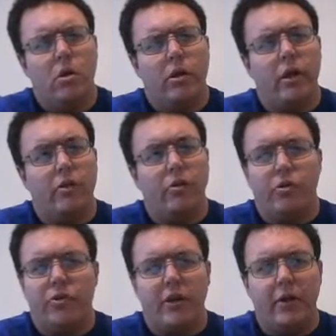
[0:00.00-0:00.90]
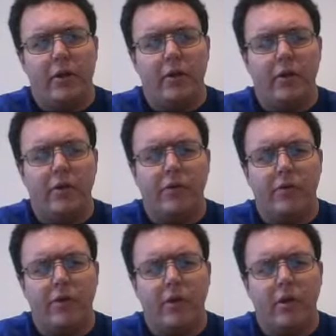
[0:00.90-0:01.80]
They had 13
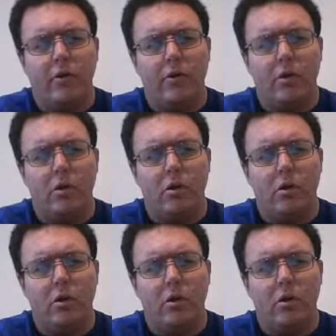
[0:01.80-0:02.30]
kids, and